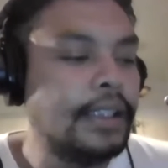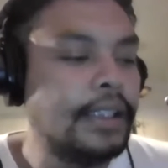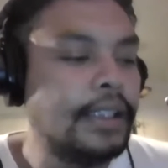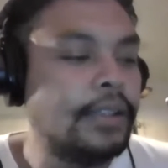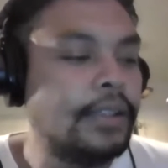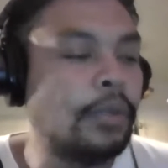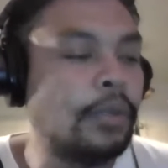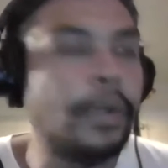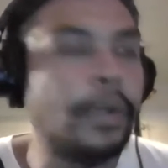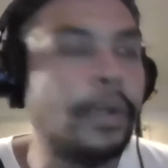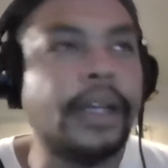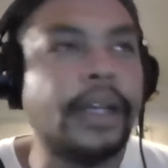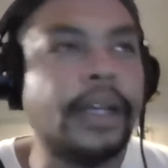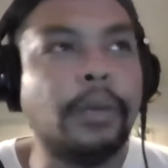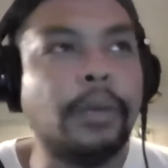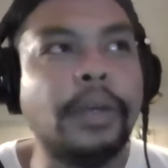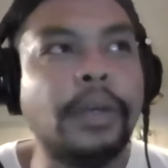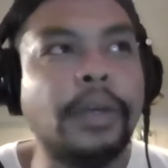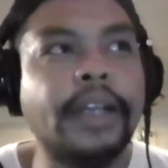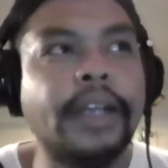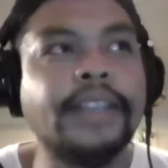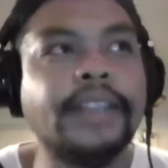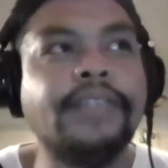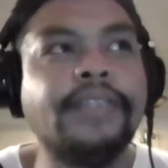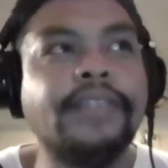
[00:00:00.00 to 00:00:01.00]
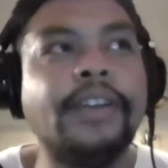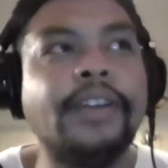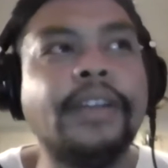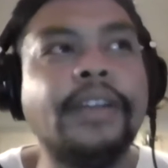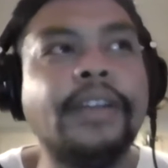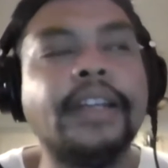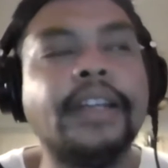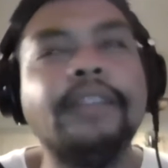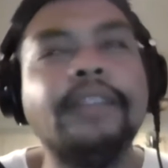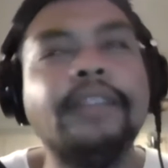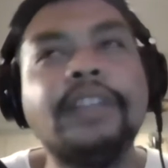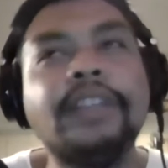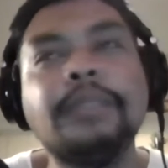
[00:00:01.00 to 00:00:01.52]
way I work is very
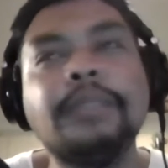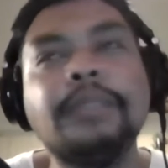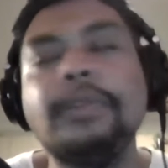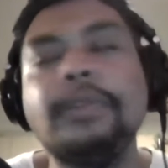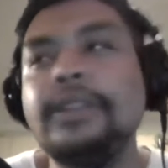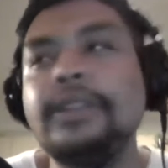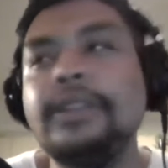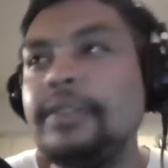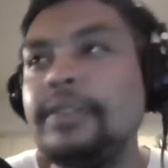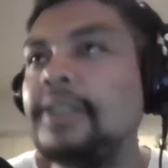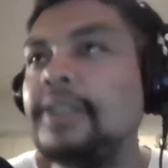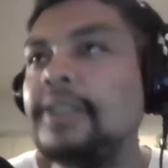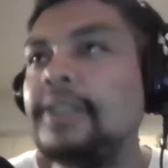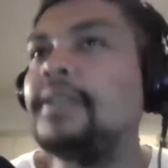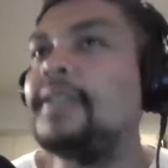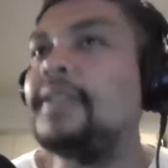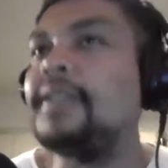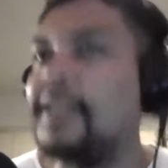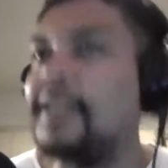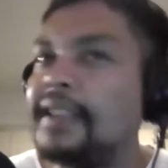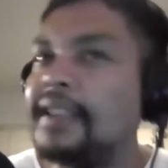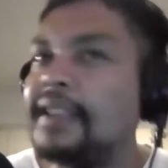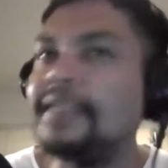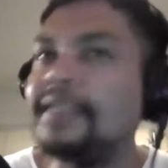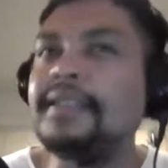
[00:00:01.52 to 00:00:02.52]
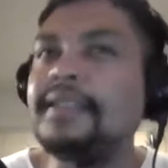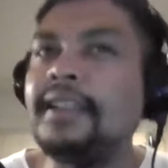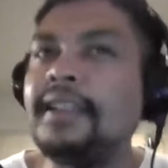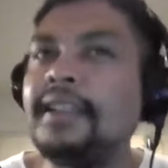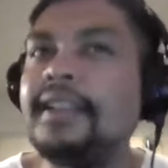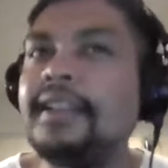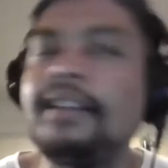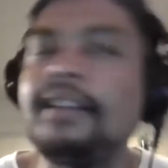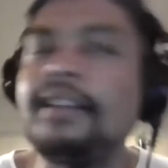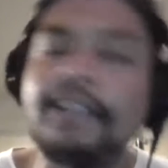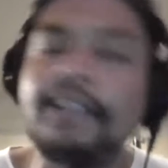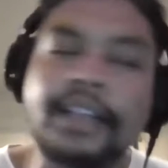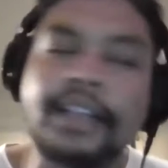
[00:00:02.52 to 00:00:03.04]
kind of exploratory. So things
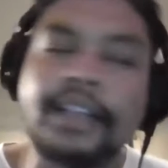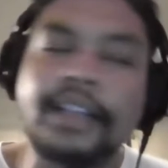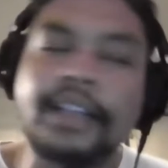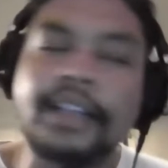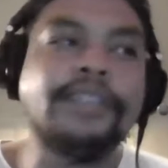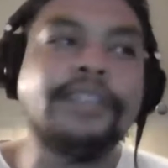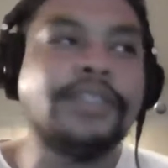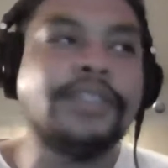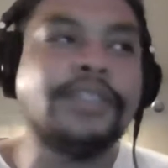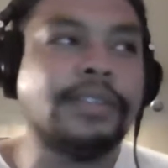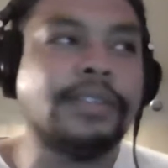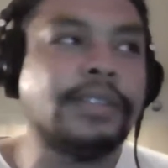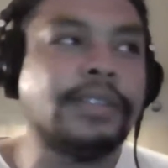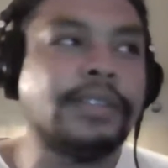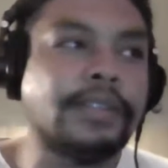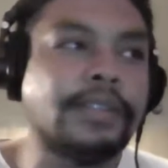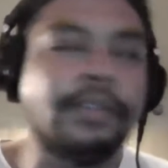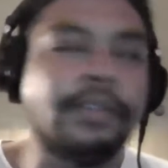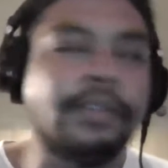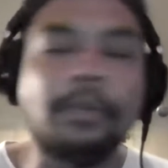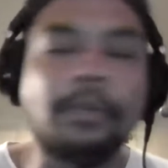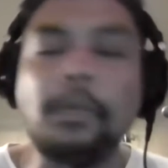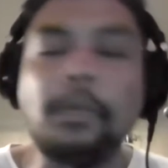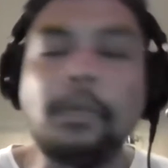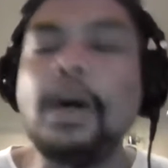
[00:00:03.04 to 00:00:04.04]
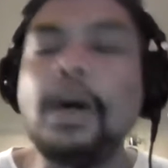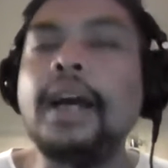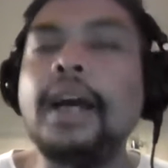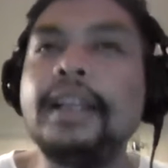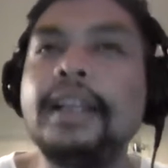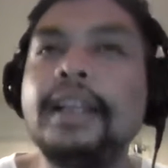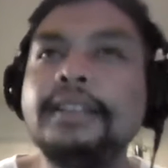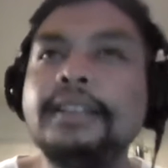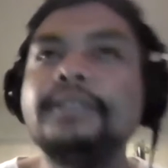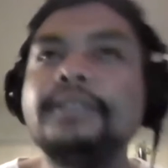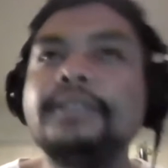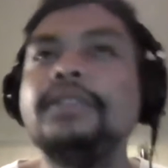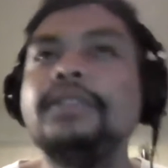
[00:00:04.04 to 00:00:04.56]
take kind of a
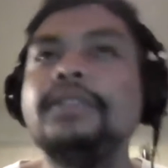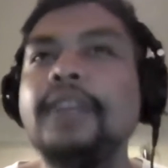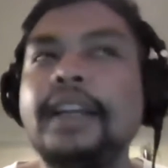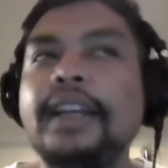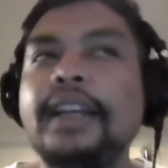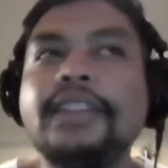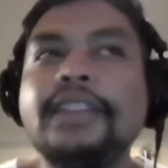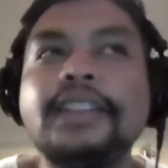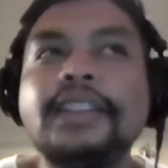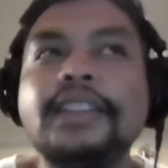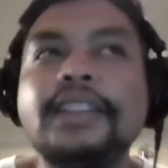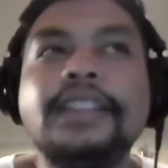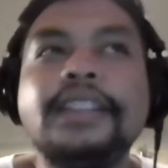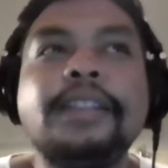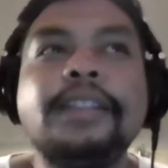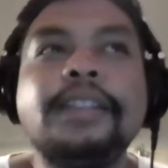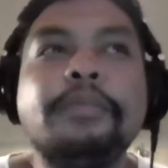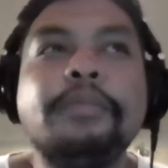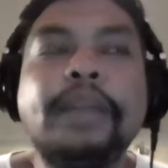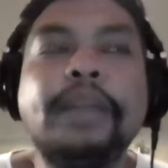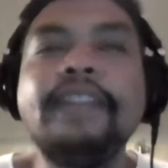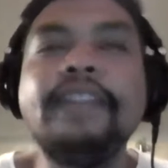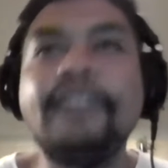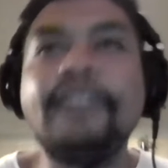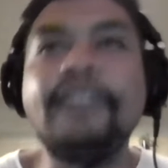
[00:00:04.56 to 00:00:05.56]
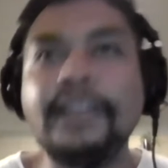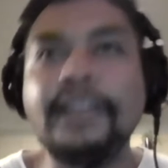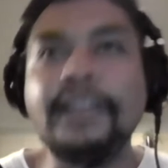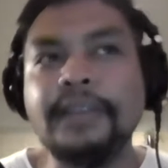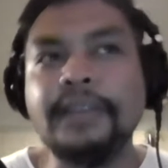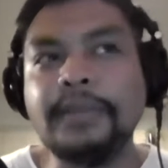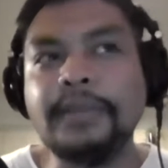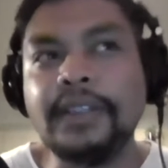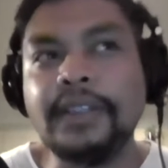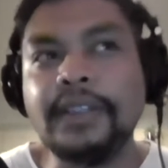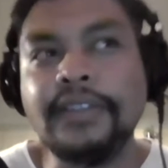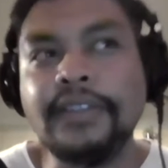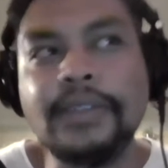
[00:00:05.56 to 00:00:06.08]
while to actually manifest
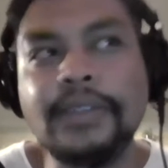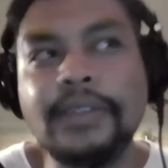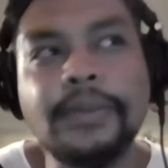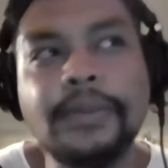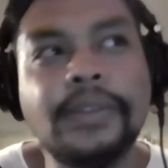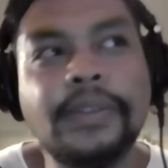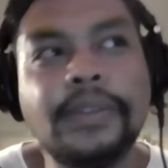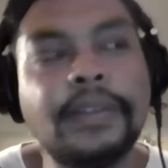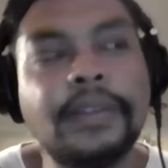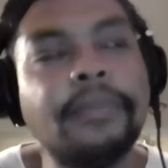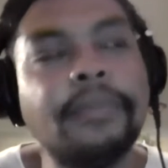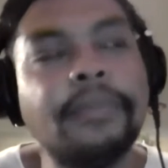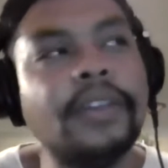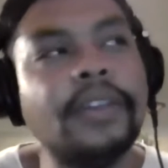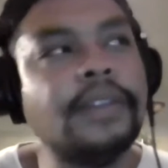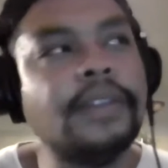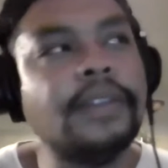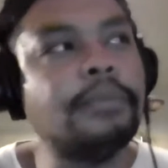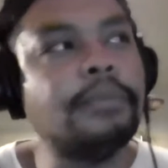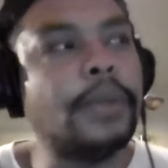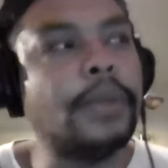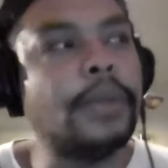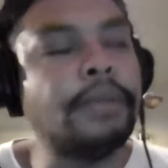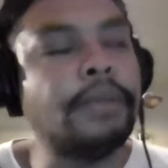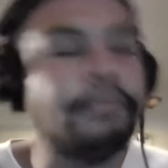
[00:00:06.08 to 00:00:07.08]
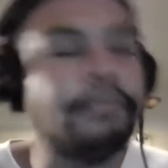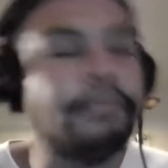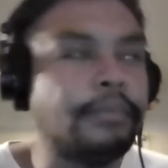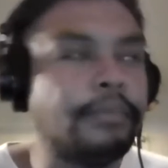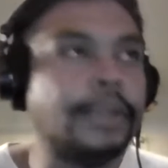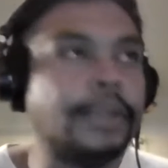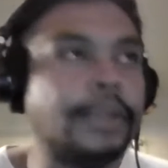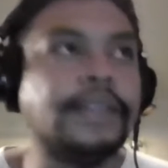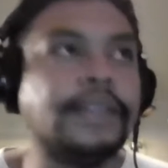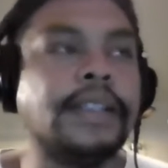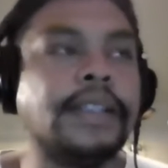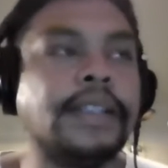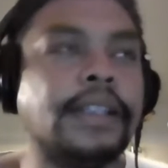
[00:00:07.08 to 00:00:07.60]
themselves into something. But
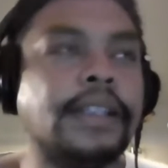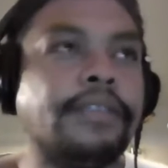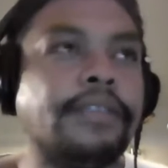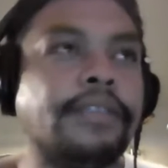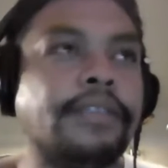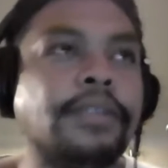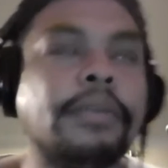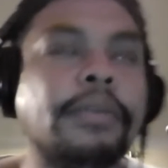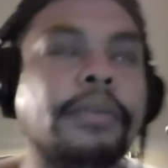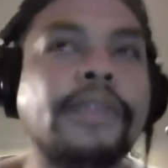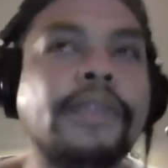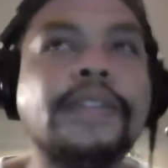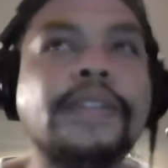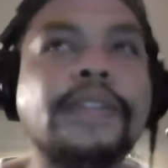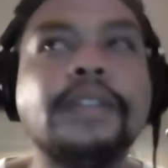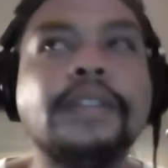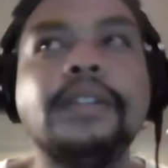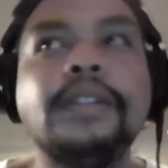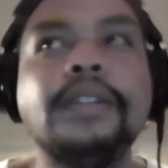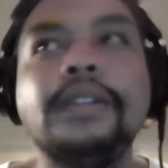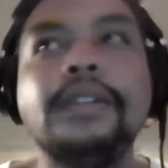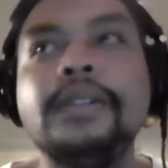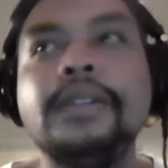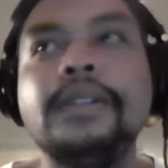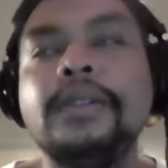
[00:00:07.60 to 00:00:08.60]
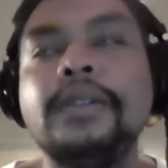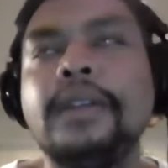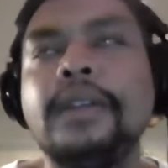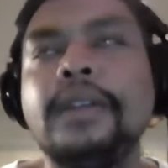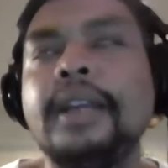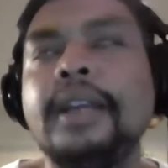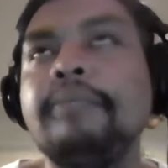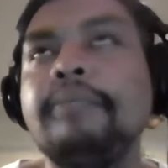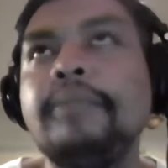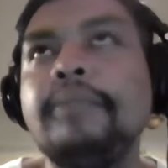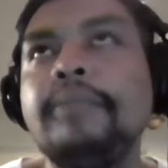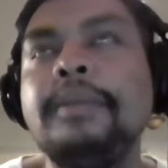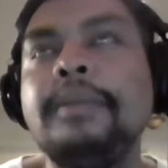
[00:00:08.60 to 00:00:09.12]
basically a few months ago, or
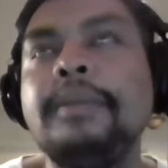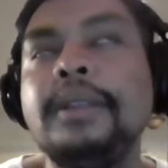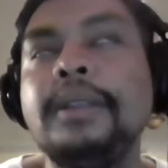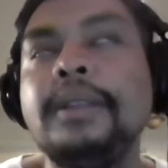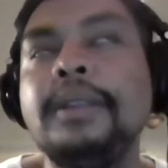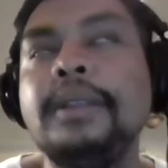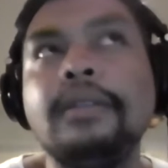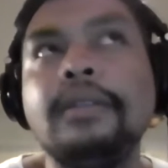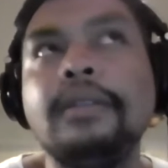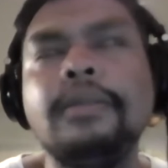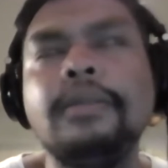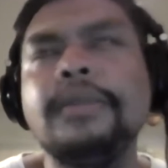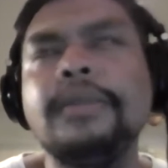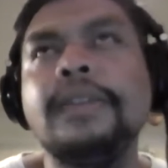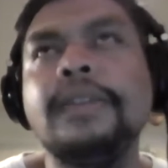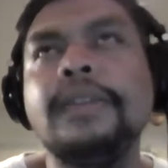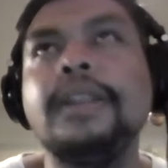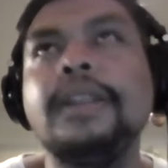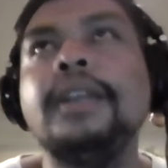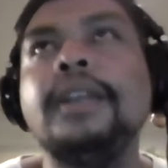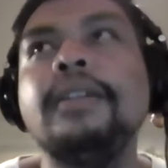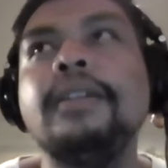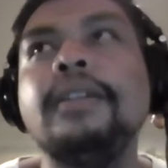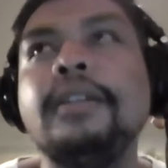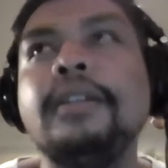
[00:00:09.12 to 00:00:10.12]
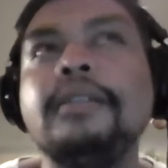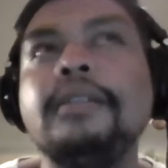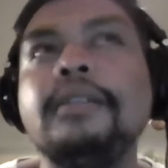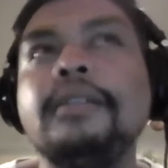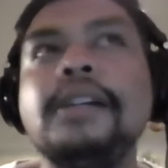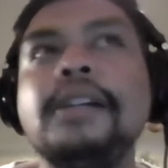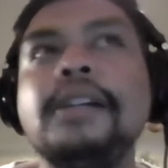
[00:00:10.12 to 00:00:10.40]
like maybe almost a year ago,